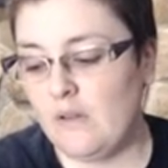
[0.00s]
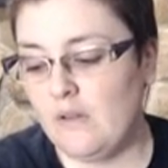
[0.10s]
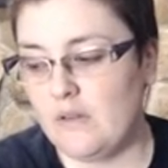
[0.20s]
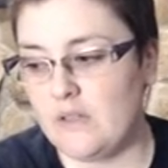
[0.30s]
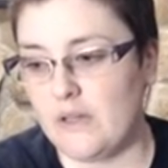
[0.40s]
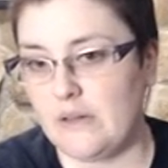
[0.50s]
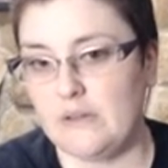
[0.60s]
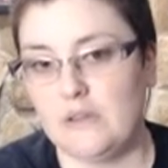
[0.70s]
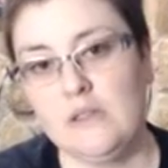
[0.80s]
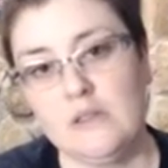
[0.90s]
So
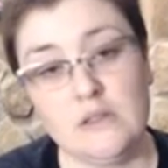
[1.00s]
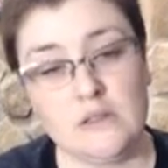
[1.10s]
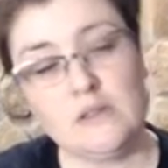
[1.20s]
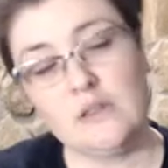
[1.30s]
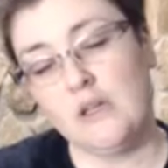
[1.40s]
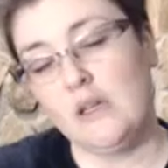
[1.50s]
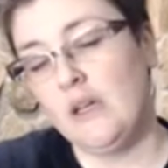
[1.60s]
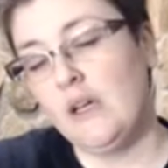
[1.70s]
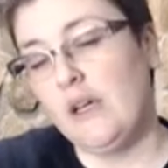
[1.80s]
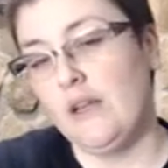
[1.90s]

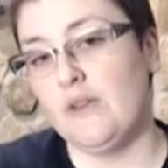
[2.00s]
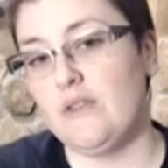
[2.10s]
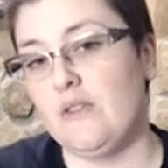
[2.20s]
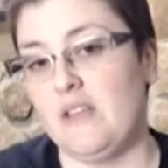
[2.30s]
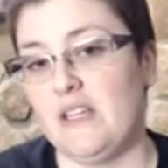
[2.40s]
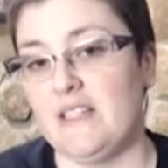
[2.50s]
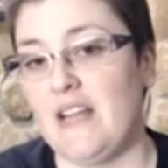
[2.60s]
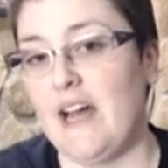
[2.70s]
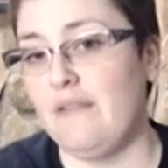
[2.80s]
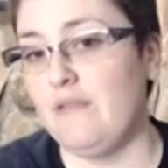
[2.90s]
those are the things
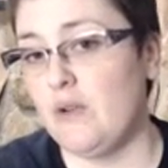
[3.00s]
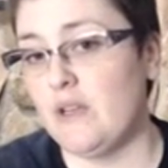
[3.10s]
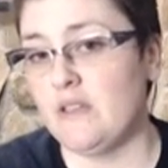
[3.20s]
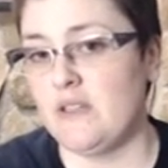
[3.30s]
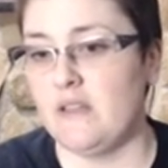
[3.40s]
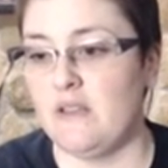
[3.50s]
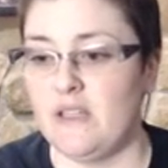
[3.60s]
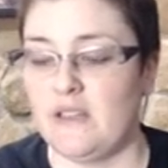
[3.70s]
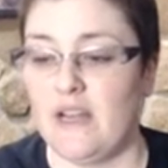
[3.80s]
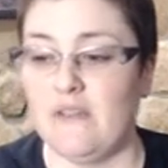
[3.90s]
that I've noticed and
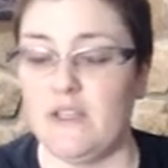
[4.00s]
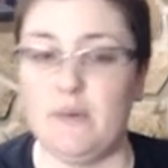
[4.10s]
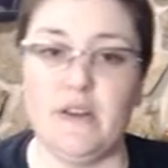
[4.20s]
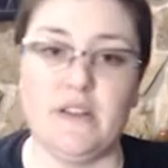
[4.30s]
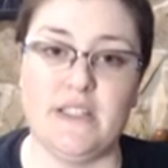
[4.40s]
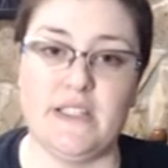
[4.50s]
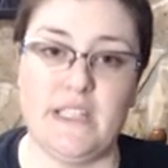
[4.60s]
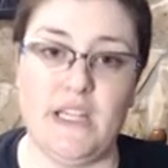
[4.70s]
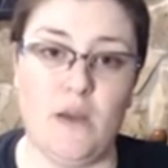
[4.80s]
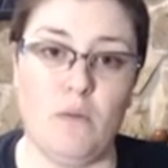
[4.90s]
things that I've experienced as a
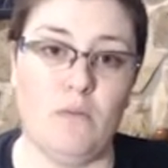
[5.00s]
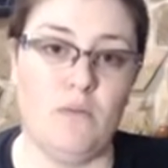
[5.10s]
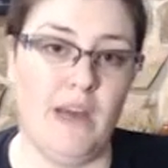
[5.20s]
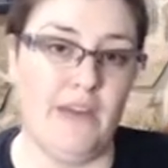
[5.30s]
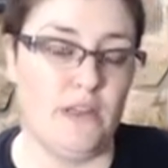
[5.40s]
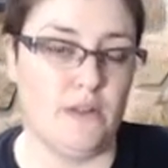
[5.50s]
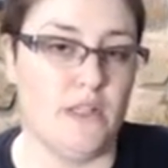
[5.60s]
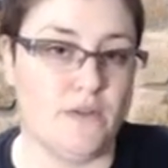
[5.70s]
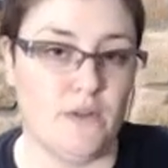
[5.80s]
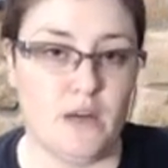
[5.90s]
DM, having
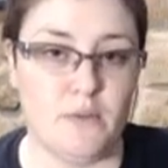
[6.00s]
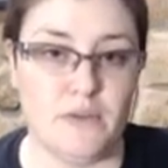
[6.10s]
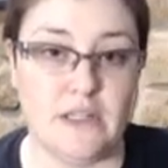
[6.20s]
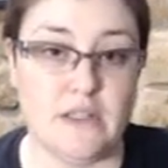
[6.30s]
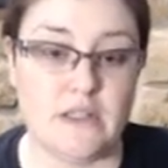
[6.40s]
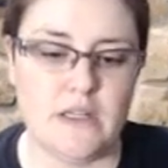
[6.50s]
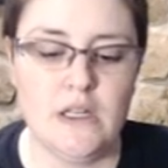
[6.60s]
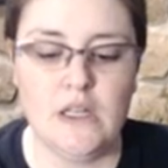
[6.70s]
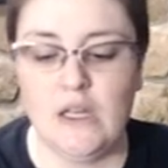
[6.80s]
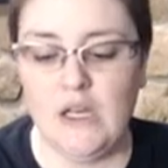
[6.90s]
doing this for a couple years.
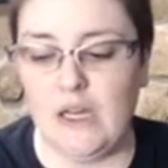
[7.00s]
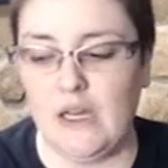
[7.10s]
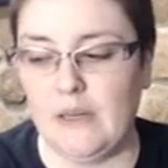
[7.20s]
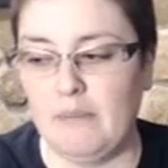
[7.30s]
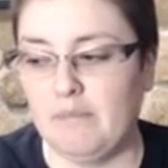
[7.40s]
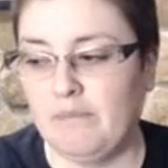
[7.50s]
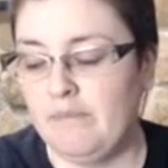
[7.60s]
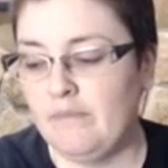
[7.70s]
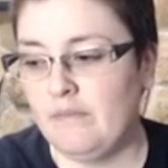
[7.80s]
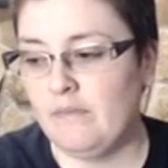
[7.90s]

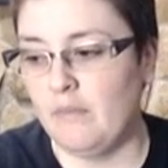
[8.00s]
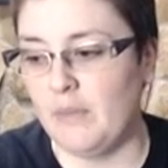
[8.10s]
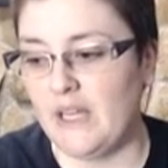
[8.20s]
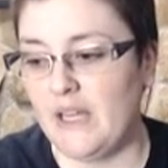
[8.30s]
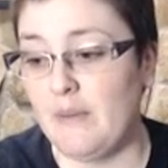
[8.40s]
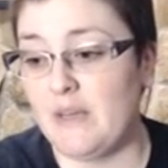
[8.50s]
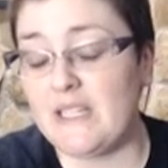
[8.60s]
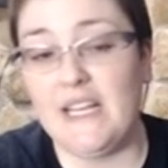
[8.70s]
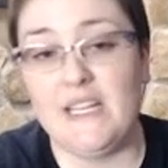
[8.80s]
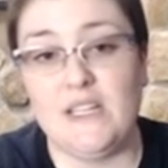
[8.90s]
But I'm
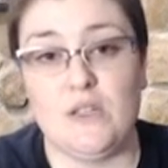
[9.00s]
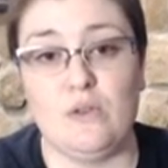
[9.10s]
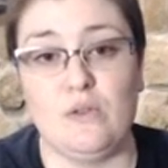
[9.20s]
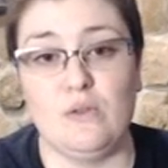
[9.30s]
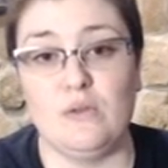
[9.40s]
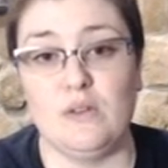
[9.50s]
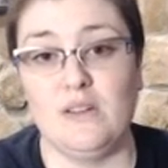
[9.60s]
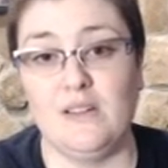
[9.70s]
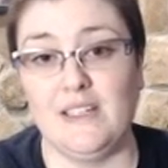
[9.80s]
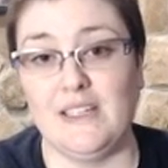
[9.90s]
excited to
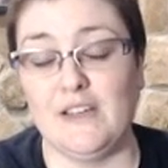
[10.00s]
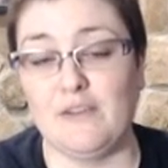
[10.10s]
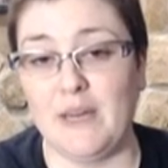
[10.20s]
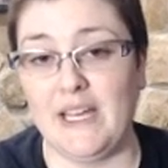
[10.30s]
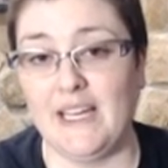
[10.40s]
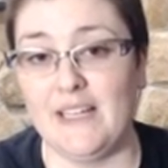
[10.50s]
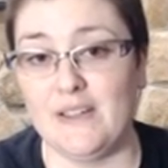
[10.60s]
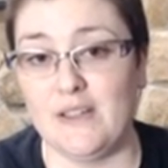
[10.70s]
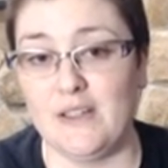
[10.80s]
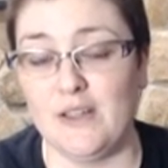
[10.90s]
give my
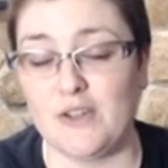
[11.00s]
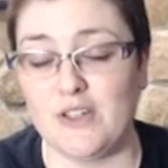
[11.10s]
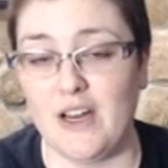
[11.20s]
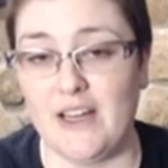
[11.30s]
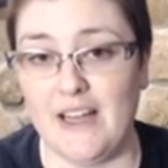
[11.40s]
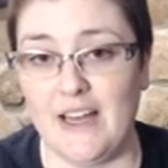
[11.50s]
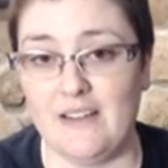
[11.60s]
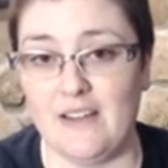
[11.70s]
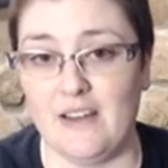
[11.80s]
hand another shot at,